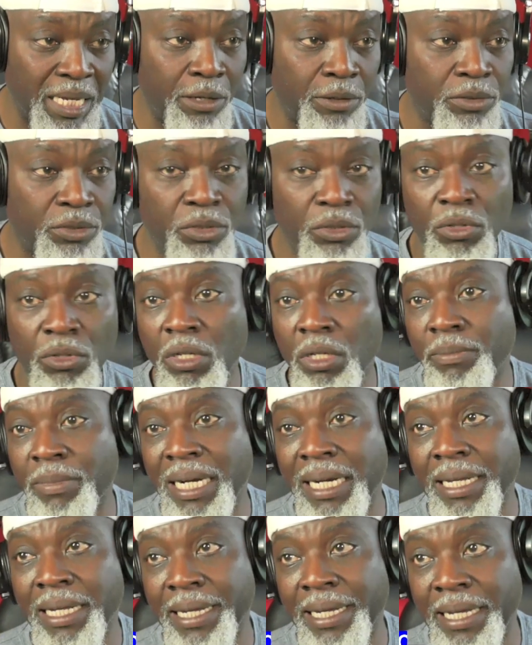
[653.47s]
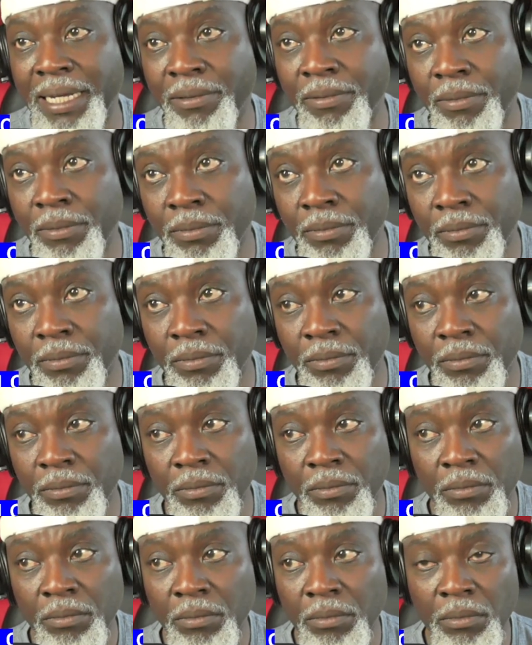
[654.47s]
so going back here,
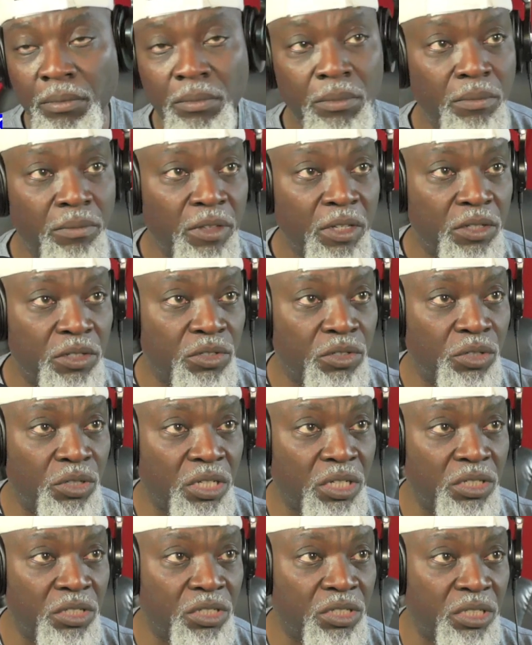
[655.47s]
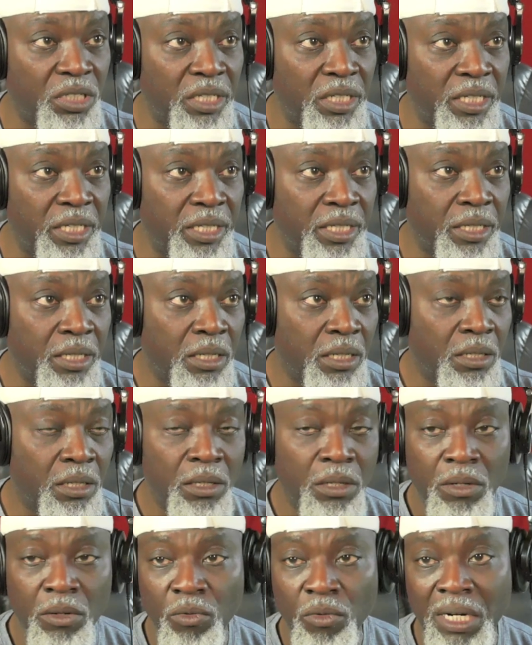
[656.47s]
so you can see
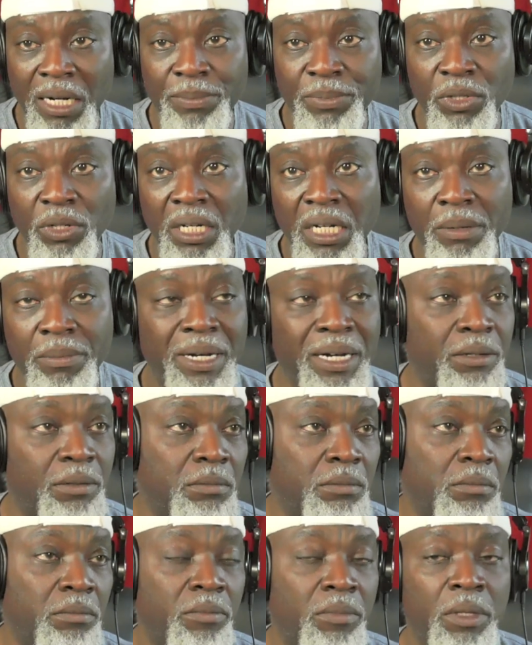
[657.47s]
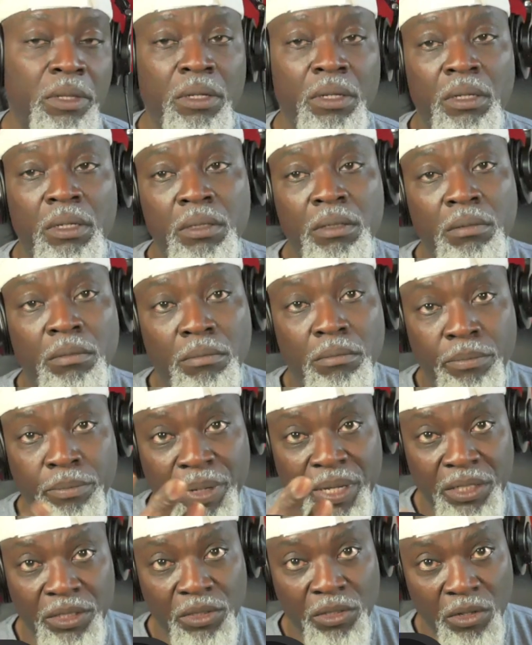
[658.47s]
what I'm talking about.
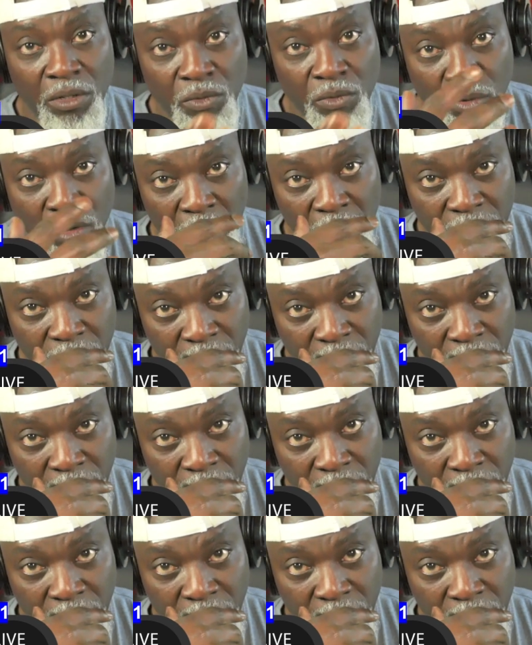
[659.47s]
Based on what